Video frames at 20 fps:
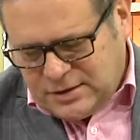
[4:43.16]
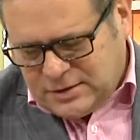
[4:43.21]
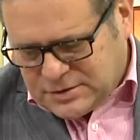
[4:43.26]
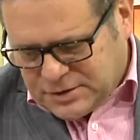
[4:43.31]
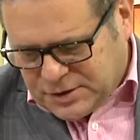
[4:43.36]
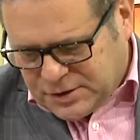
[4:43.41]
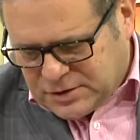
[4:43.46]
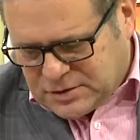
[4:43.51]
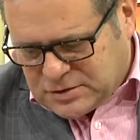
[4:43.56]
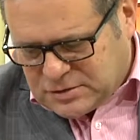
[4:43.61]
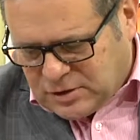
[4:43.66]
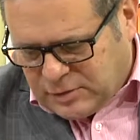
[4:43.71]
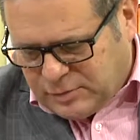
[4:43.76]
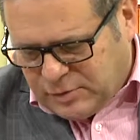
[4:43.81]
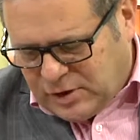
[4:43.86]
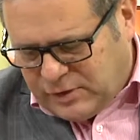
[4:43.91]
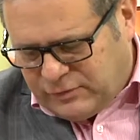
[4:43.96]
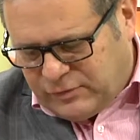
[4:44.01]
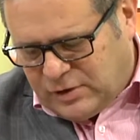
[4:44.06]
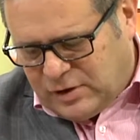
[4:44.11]
so you can stop
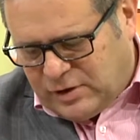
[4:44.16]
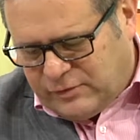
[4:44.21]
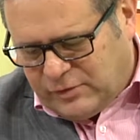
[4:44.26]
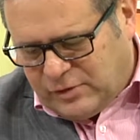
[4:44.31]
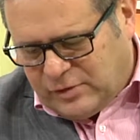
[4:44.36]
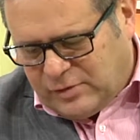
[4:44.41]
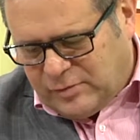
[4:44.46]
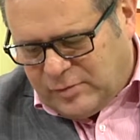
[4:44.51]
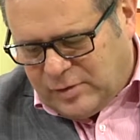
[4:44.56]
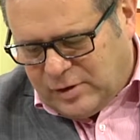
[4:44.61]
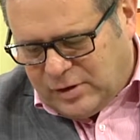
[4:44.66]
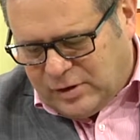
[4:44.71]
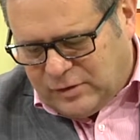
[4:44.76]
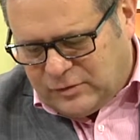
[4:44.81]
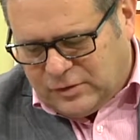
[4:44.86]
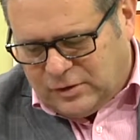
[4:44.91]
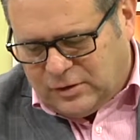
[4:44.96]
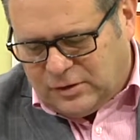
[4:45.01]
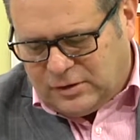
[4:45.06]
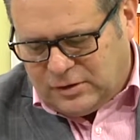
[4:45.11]
over and have a nice
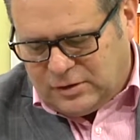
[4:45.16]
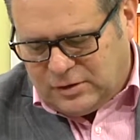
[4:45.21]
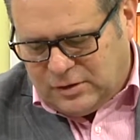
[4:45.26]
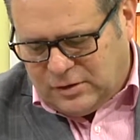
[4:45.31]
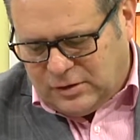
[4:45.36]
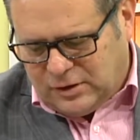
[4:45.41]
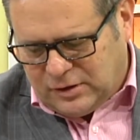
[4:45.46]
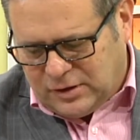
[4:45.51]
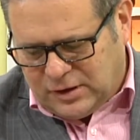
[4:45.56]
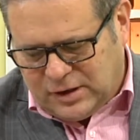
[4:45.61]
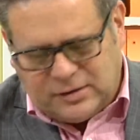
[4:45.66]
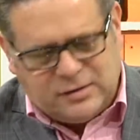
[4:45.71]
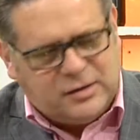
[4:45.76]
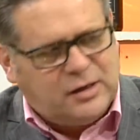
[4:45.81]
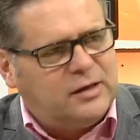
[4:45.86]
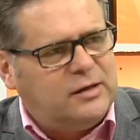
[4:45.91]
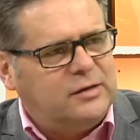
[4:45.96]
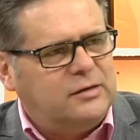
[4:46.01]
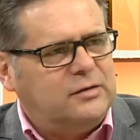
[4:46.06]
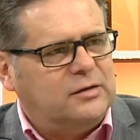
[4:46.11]
holiday in
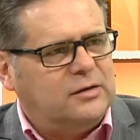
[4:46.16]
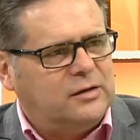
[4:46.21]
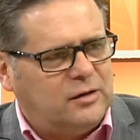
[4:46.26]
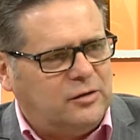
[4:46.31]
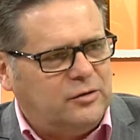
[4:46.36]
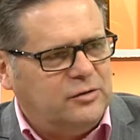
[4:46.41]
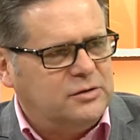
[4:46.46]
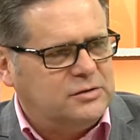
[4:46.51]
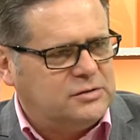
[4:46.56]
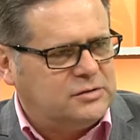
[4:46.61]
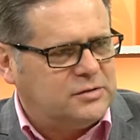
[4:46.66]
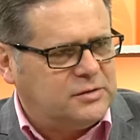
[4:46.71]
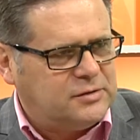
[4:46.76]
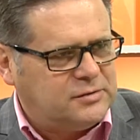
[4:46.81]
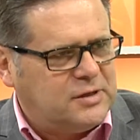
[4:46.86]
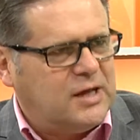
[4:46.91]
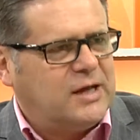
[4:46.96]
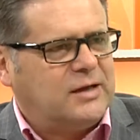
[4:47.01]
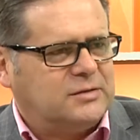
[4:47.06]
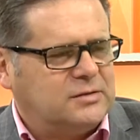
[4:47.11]
Tahiti. It includes the
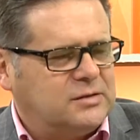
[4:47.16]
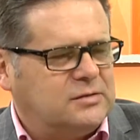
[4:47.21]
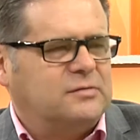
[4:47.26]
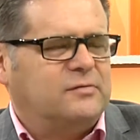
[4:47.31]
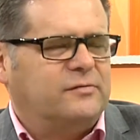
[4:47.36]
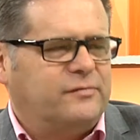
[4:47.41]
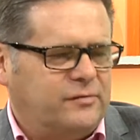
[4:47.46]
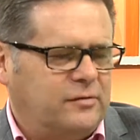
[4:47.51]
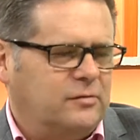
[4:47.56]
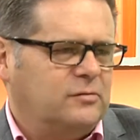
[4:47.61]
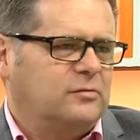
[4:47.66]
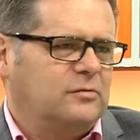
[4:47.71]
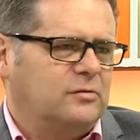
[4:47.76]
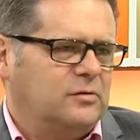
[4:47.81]
taxes and fuel